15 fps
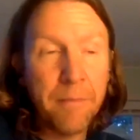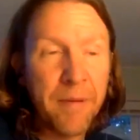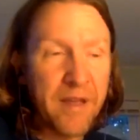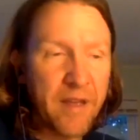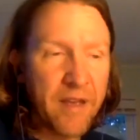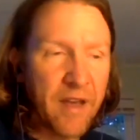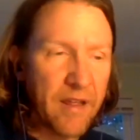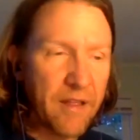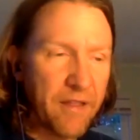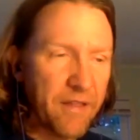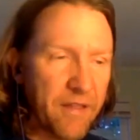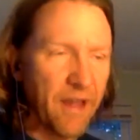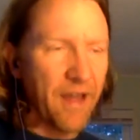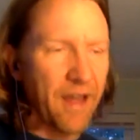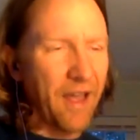because
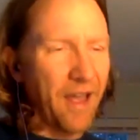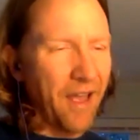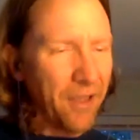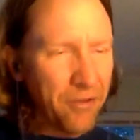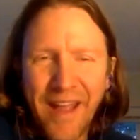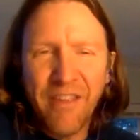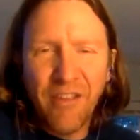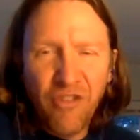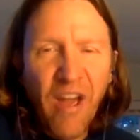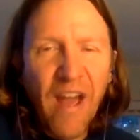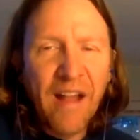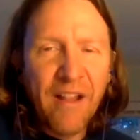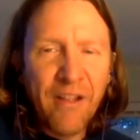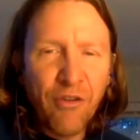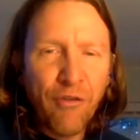it's a
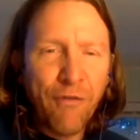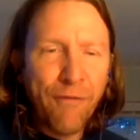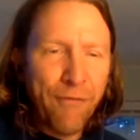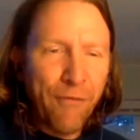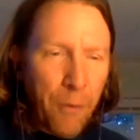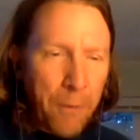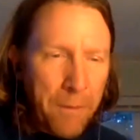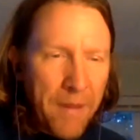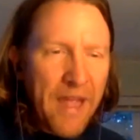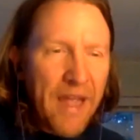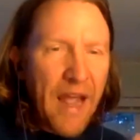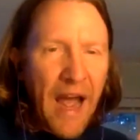challenge for me.